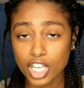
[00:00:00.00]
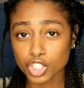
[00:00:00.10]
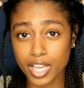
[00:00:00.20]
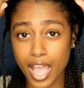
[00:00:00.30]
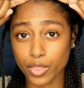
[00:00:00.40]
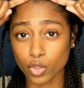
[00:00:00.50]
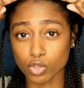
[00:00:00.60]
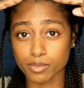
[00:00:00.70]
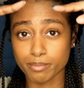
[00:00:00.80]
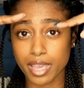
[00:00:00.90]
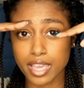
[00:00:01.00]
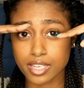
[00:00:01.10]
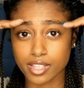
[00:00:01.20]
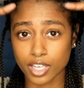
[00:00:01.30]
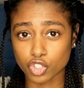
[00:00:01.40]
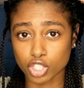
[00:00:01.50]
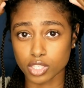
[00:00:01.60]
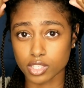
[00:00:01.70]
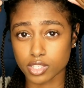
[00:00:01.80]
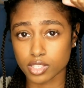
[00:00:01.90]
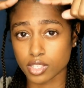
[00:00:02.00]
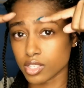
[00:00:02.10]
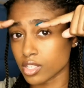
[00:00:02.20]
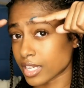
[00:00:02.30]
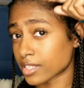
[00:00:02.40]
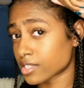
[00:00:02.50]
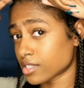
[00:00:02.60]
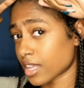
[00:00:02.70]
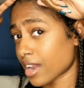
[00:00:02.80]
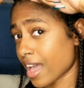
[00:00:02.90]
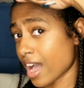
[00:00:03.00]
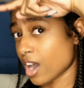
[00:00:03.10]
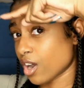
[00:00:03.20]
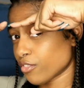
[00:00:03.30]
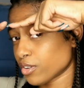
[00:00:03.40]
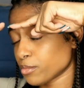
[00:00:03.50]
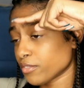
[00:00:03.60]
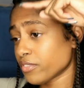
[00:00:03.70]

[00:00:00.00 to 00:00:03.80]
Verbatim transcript: She had those bangs that just like set out from your